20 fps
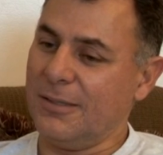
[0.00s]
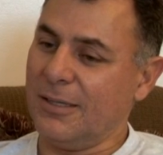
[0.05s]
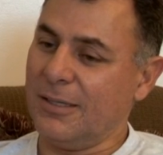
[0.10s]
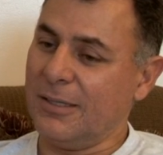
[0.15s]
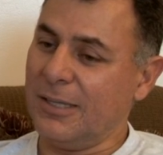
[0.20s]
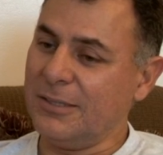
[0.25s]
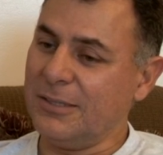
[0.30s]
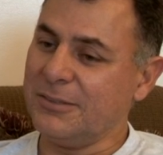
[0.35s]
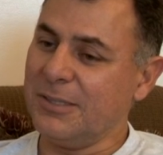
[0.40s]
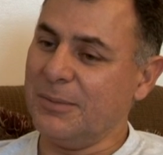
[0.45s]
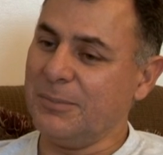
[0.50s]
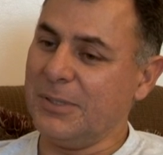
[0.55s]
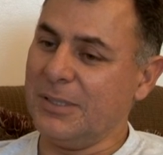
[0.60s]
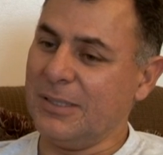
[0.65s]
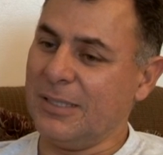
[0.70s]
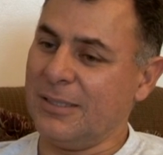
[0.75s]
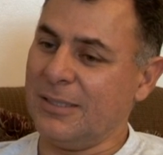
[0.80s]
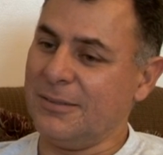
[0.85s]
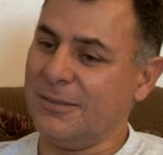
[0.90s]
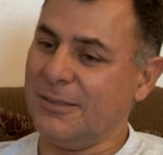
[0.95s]
And that's something
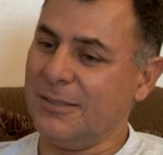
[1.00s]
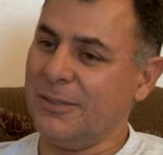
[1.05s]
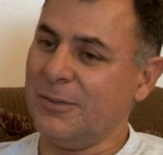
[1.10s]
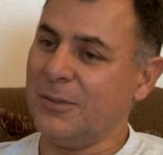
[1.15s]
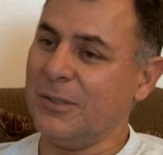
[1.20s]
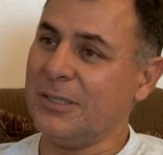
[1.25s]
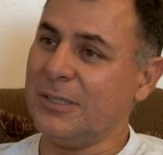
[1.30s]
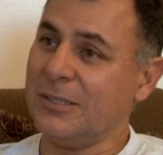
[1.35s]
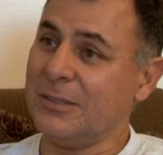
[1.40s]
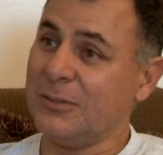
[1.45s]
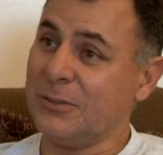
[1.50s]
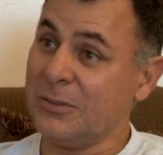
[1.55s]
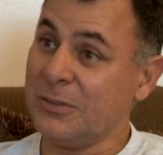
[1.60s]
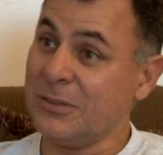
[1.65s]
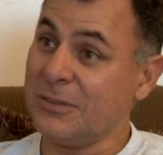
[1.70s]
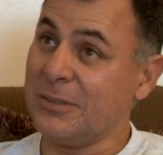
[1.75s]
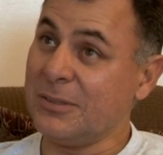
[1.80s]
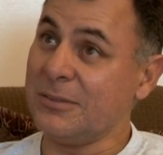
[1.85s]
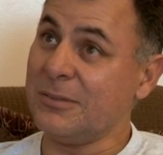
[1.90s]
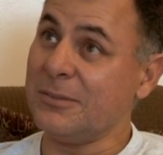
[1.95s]
that, you know, it
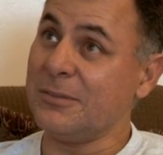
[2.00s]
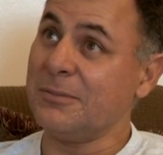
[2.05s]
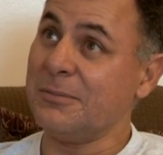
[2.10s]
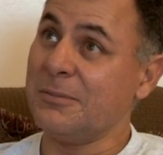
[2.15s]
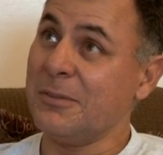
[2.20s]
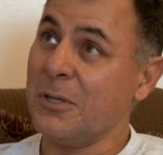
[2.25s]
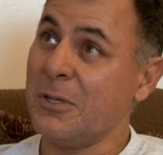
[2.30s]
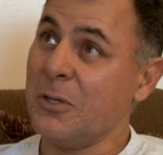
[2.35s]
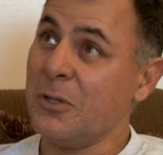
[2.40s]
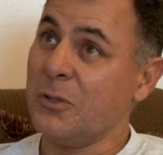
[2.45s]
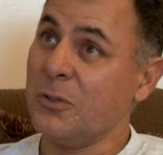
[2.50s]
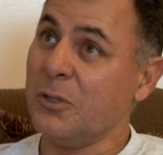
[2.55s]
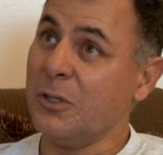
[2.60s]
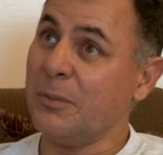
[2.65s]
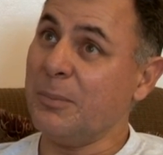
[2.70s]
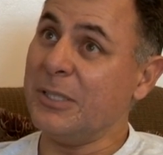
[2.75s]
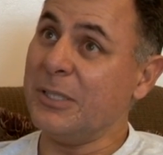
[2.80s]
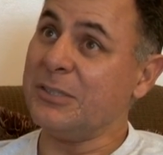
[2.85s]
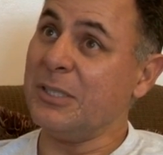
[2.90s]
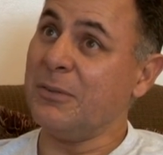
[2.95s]

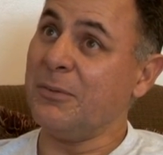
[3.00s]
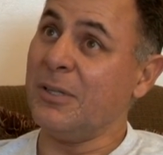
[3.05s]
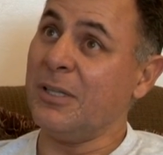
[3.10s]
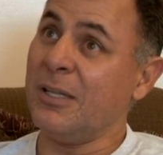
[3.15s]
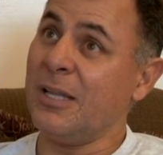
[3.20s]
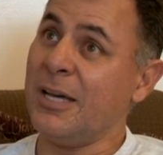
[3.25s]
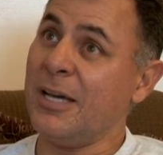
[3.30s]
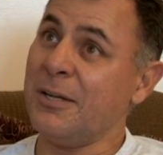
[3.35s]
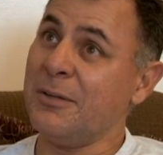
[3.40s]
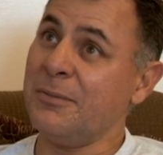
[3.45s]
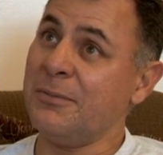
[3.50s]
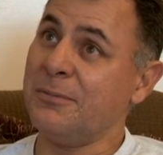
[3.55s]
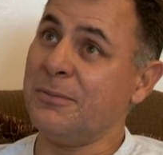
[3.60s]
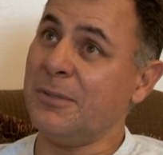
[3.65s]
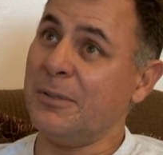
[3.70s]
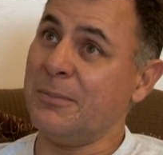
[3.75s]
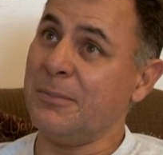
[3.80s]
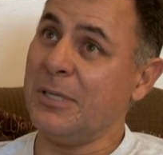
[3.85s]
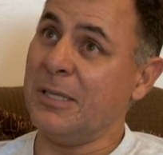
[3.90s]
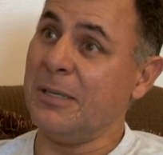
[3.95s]
took myself a lot of
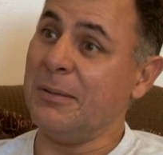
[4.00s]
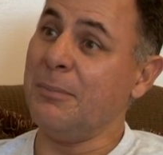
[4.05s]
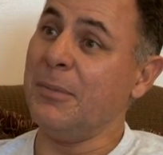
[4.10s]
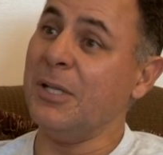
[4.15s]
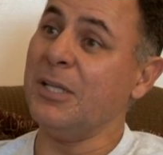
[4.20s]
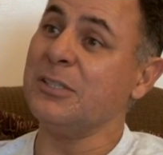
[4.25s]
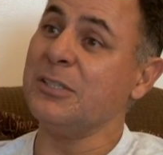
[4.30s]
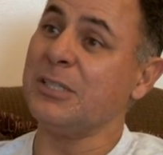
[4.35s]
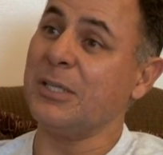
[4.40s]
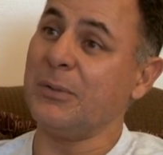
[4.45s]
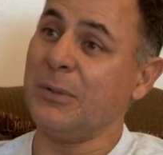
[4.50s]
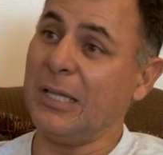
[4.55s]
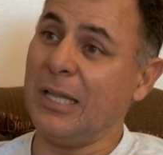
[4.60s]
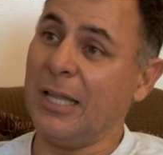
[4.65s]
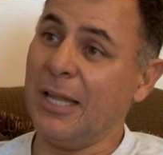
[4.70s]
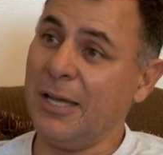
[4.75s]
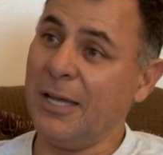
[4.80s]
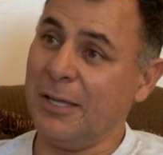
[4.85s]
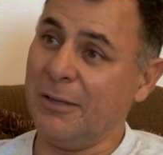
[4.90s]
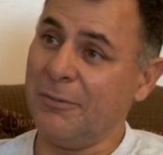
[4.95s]
from the military
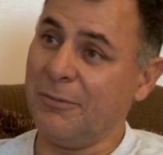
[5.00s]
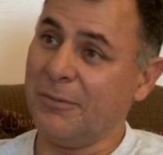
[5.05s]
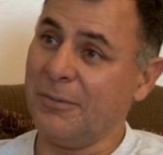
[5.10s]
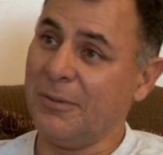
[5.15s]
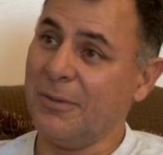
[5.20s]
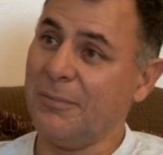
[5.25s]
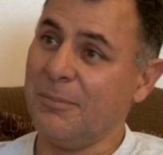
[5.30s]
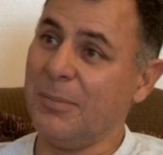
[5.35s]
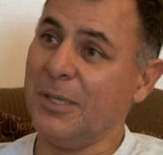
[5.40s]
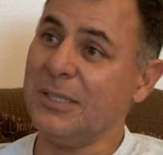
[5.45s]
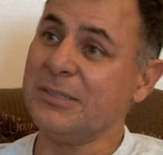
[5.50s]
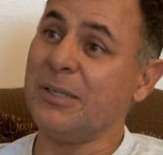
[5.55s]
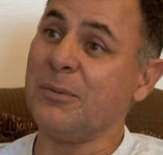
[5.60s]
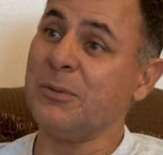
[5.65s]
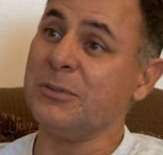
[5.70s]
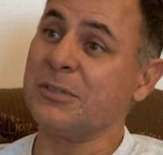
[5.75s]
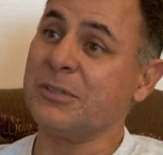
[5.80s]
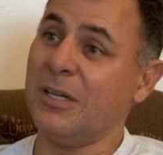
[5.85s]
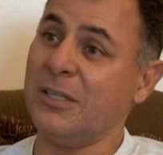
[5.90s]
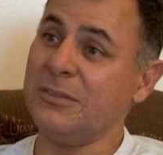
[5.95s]
life because I
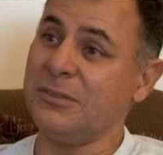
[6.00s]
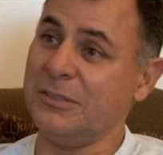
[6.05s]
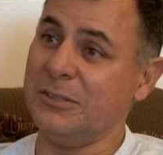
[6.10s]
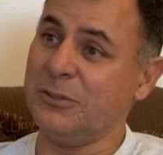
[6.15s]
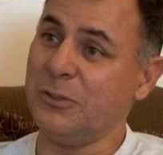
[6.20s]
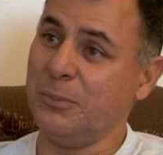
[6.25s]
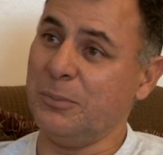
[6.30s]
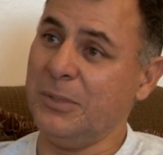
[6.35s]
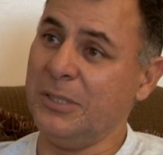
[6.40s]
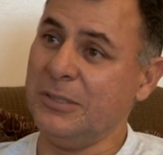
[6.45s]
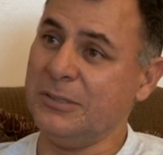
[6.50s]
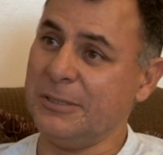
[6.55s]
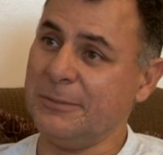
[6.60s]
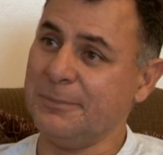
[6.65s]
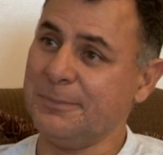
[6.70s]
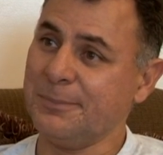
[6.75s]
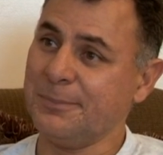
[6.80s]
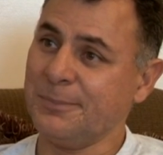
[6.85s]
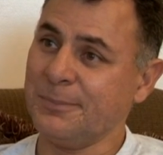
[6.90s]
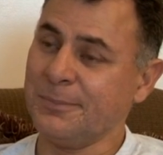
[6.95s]
was constantly so busy.
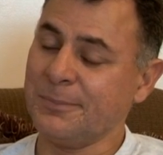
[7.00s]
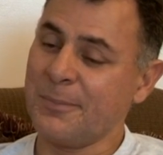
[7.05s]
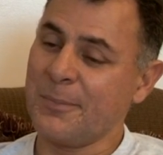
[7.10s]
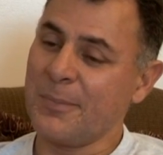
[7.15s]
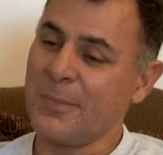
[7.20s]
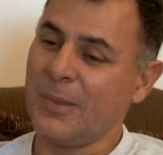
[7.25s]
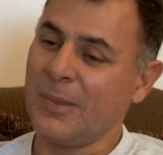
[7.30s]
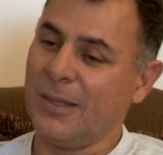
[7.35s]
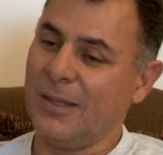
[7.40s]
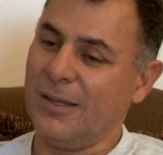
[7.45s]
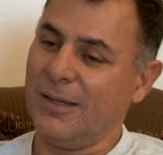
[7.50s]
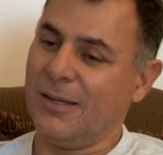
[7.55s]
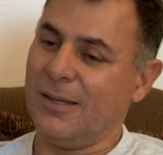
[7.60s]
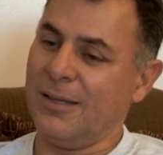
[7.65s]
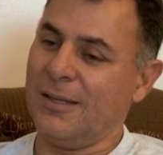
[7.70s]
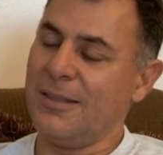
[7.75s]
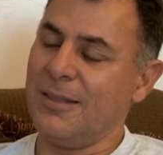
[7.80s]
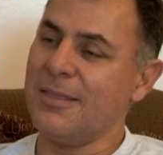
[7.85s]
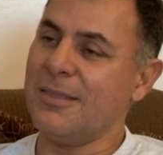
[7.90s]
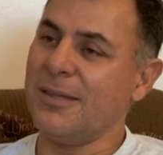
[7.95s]

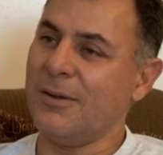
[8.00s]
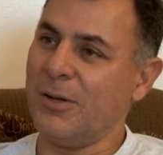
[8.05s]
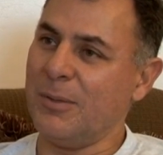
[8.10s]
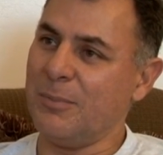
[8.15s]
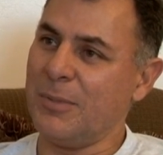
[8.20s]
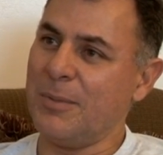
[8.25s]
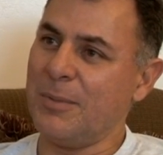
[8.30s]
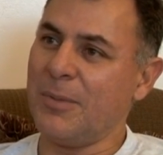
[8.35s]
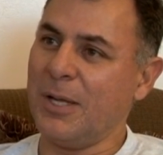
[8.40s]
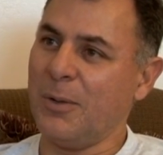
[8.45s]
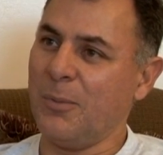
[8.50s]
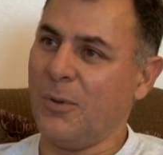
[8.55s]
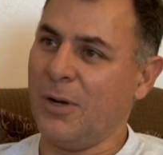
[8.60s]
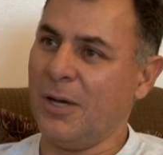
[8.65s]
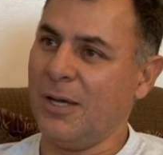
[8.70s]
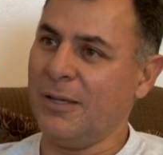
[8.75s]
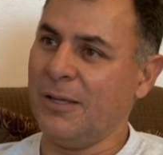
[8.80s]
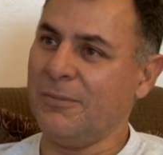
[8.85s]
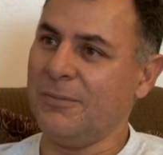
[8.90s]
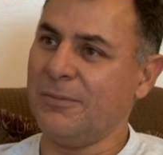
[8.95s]
There I met my
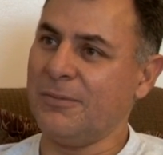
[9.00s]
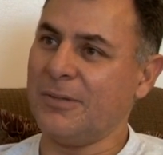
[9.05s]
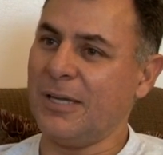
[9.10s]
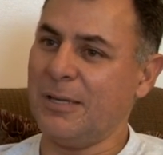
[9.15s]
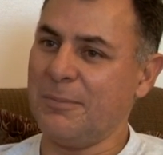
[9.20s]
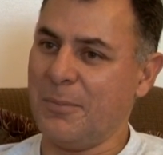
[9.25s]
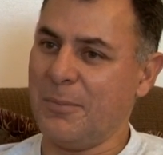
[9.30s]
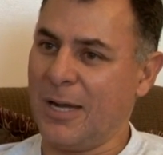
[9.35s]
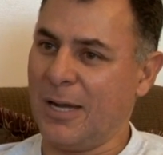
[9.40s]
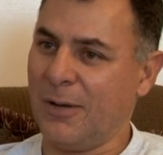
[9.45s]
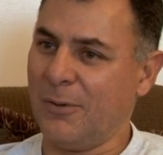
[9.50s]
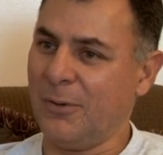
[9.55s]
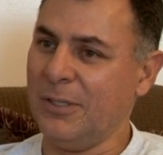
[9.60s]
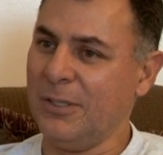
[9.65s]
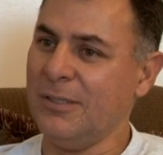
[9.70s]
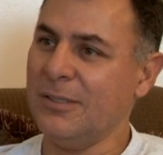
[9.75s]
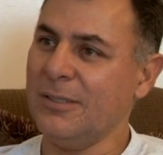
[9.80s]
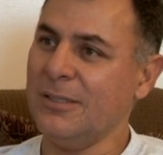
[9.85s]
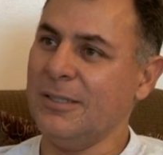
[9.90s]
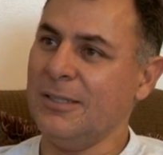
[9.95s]
wife, got
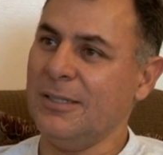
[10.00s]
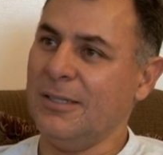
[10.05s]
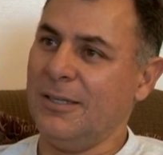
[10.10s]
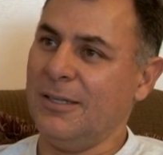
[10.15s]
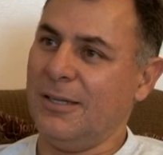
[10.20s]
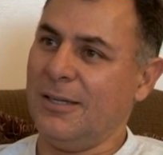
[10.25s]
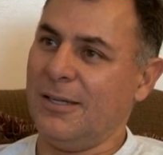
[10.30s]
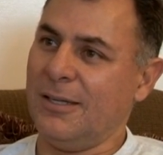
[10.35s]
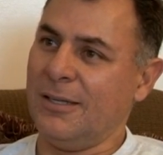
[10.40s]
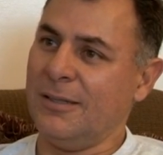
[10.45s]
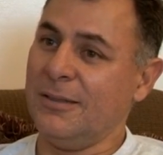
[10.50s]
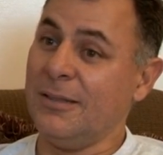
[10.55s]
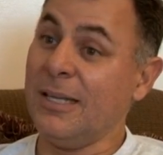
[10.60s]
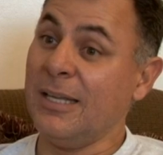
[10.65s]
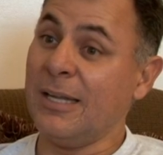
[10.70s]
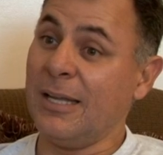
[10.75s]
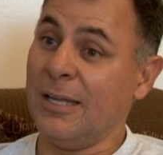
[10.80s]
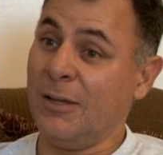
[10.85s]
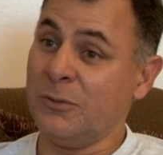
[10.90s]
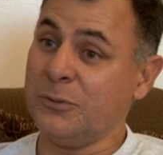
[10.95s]
married.
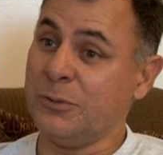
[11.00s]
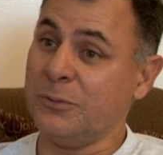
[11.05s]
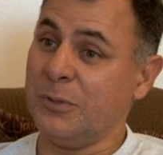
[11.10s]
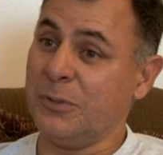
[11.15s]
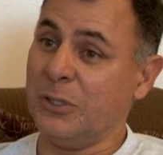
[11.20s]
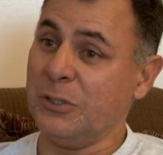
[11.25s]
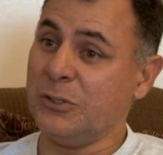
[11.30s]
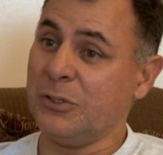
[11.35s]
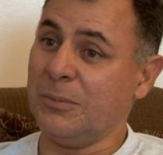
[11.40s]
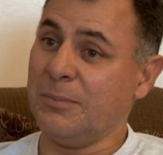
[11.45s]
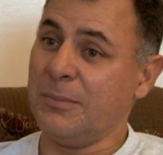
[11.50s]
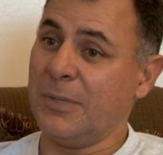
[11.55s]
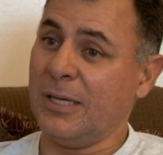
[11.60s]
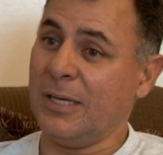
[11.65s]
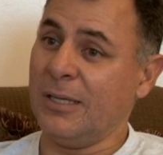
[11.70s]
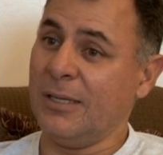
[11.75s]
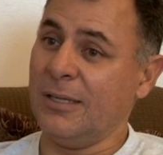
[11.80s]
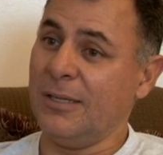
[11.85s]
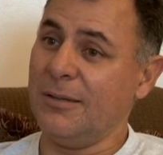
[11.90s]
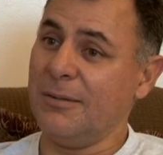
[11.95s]
Then I also finished up
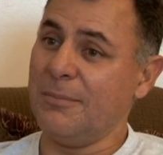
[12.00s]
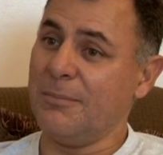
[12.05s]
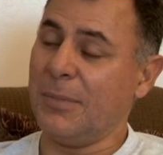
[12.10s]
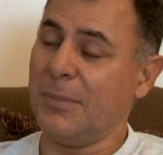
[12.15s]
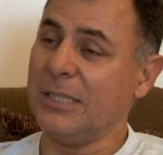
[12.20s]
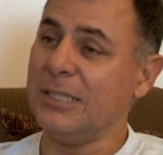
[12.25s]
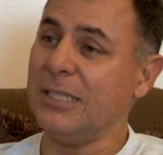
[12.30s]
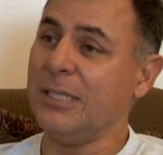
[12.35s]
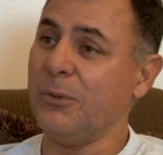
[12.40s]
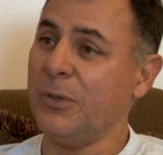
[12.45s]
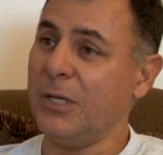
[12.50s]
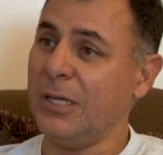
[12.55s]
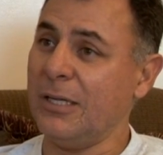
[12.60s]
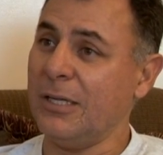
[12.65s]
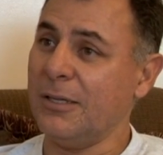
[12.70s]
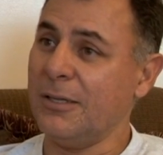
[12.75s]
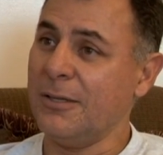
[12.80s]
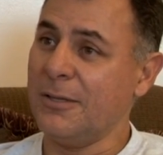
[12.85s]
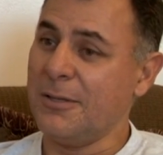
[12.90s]
my degree.